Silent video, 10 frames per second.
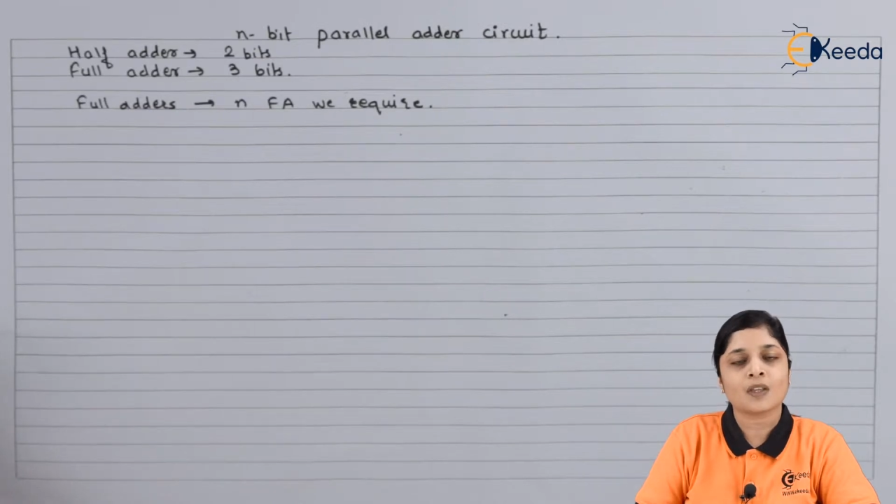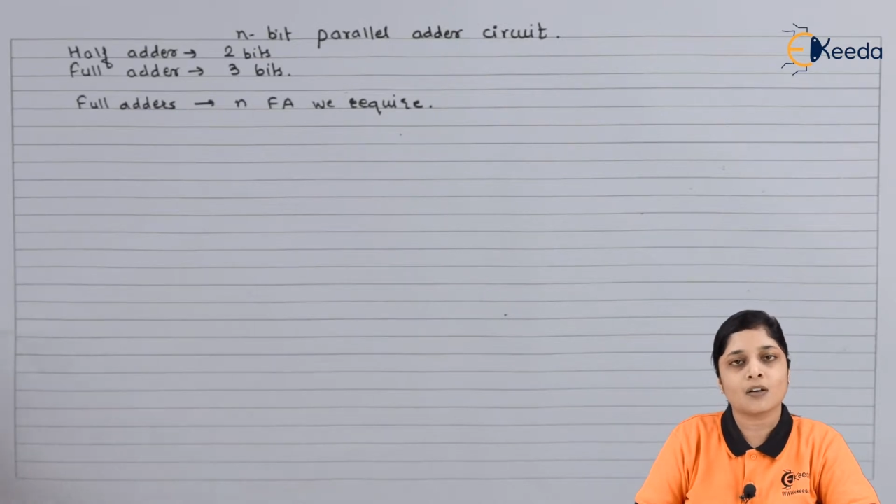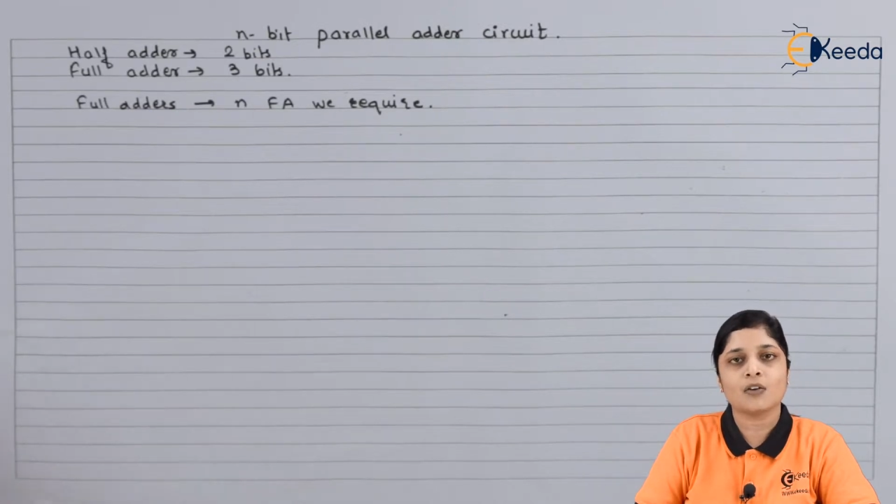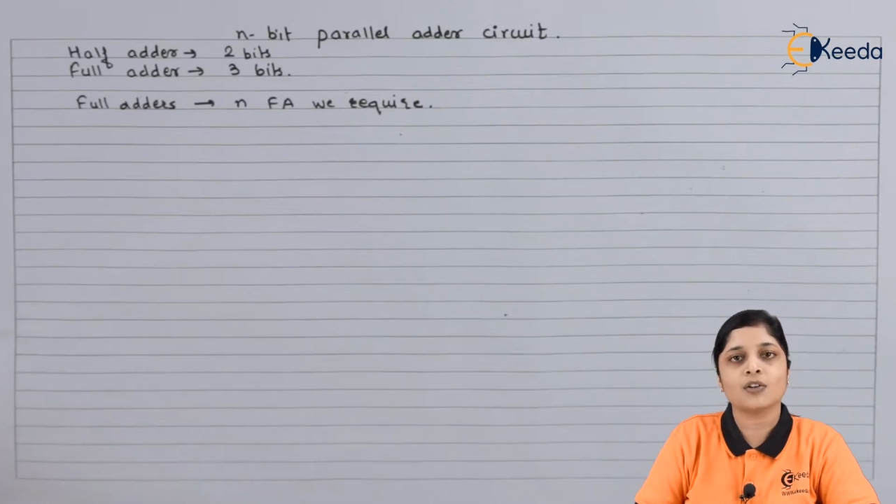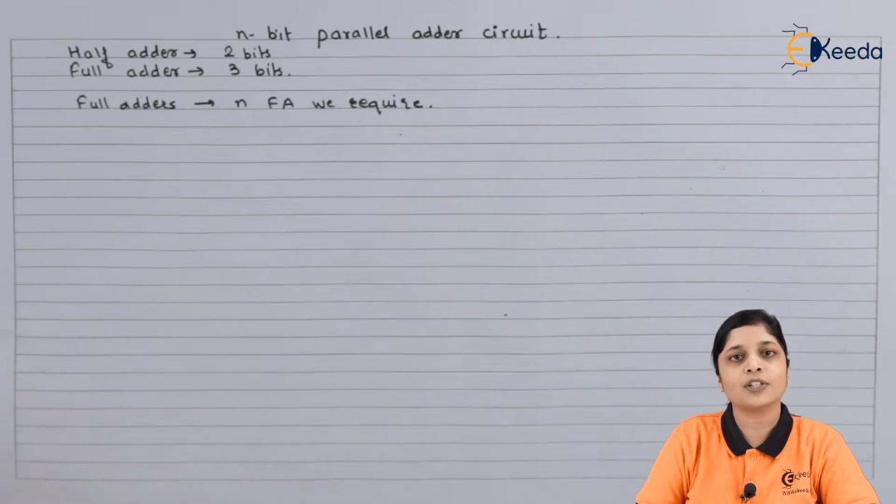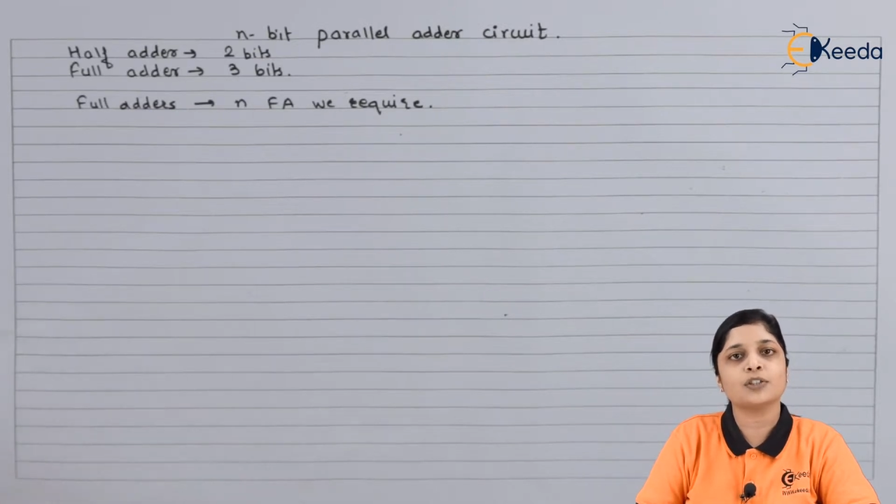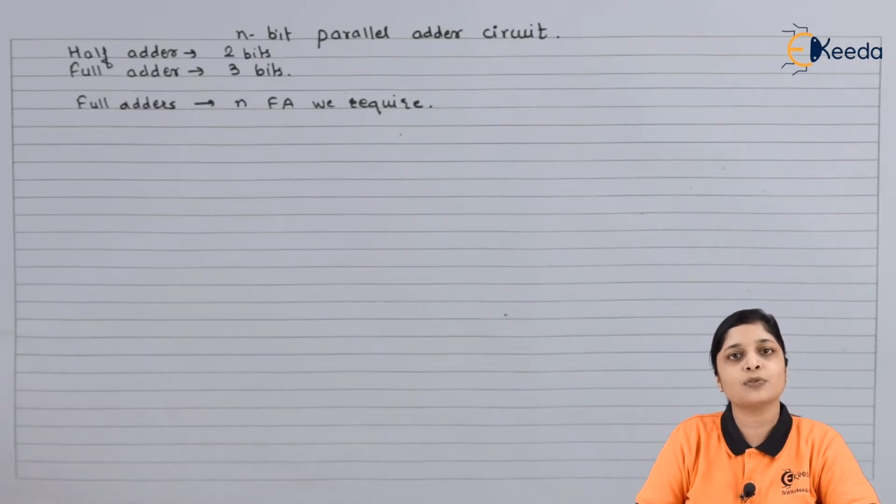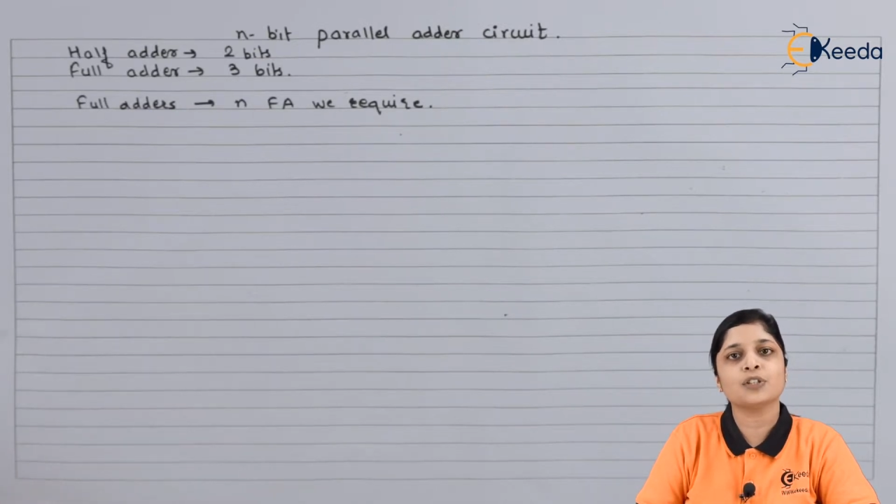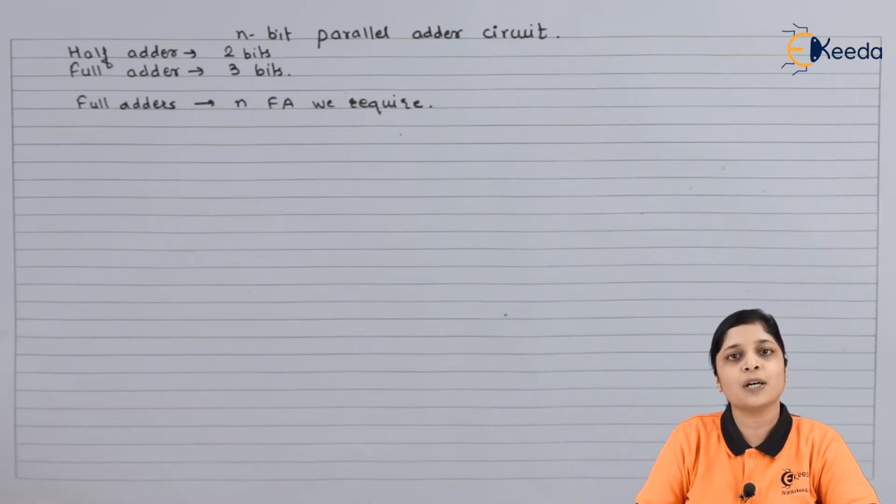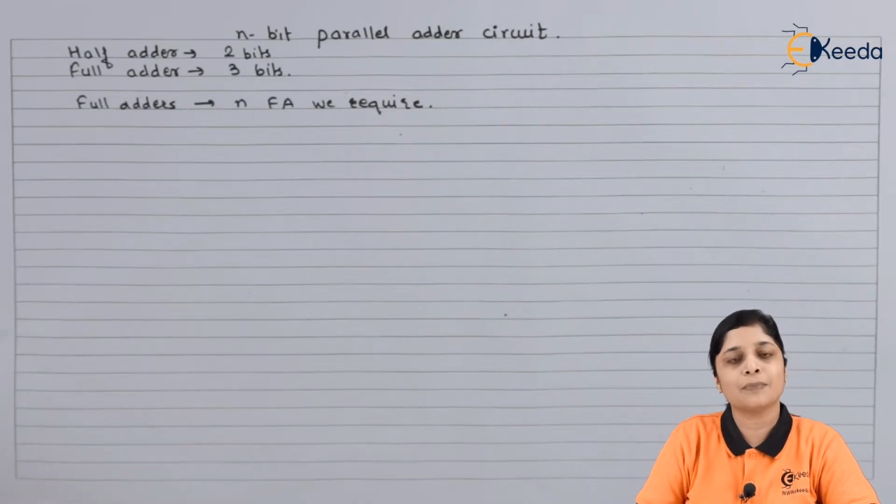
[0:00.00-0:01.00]
According
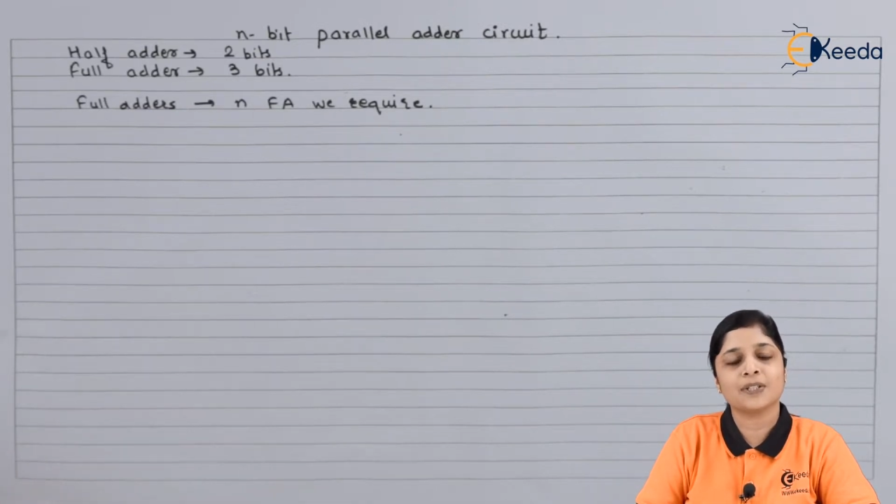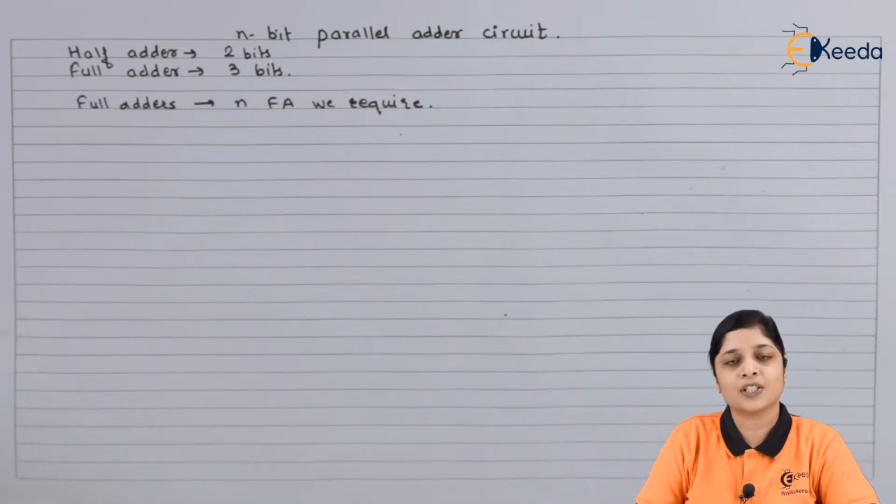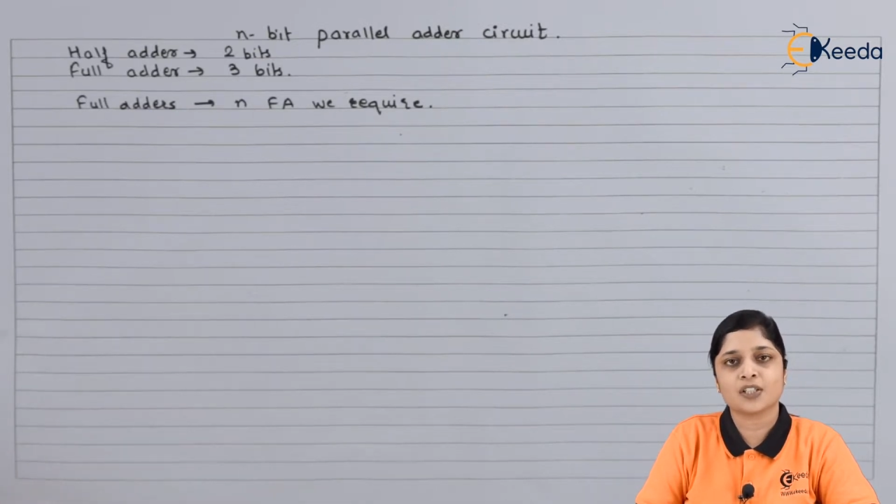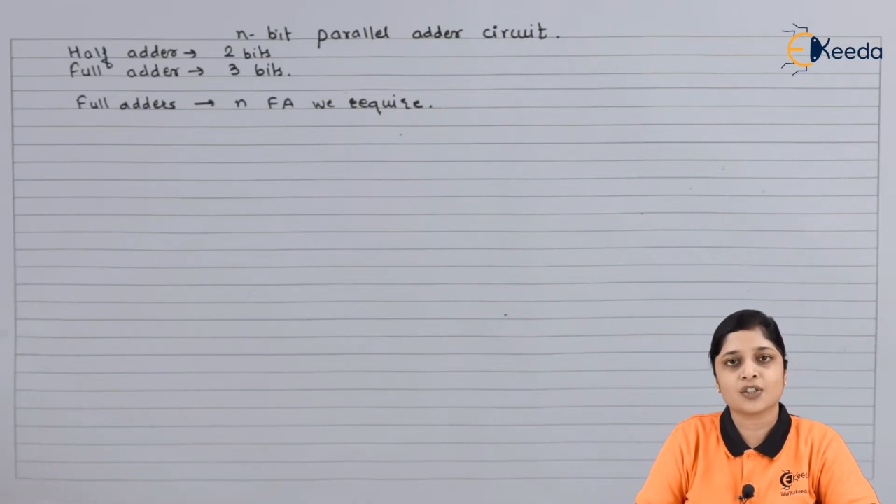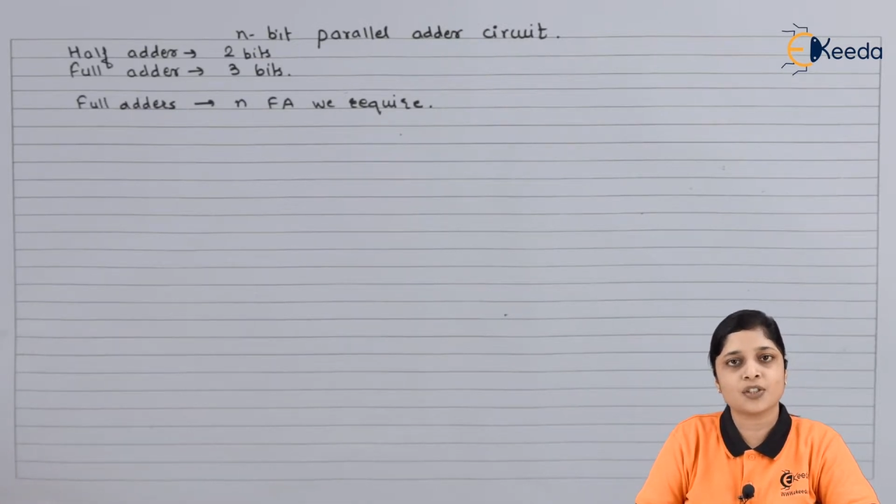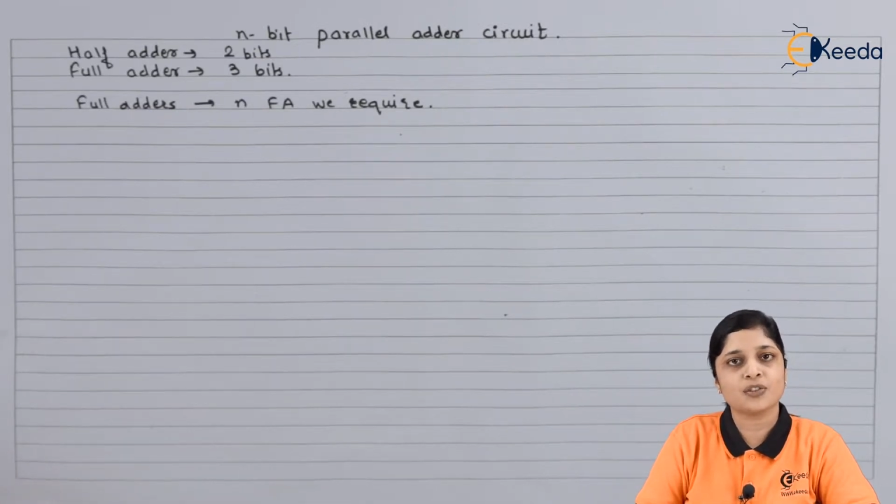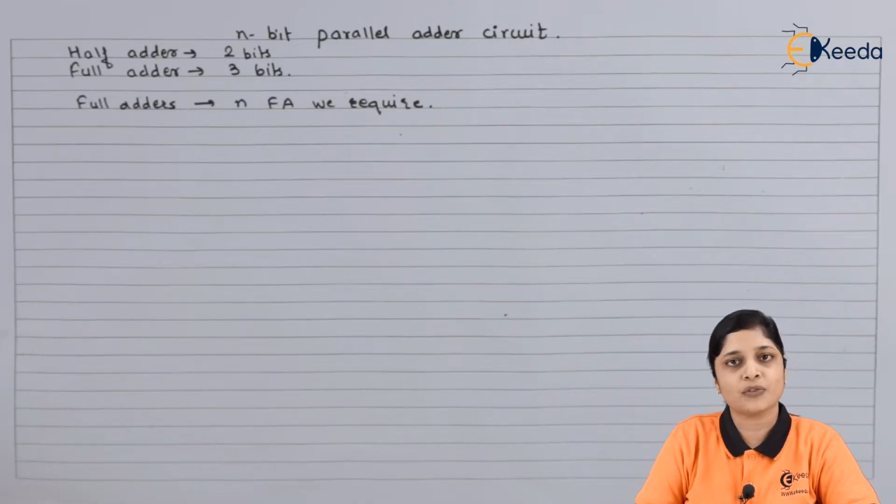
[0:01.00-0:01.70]
to the application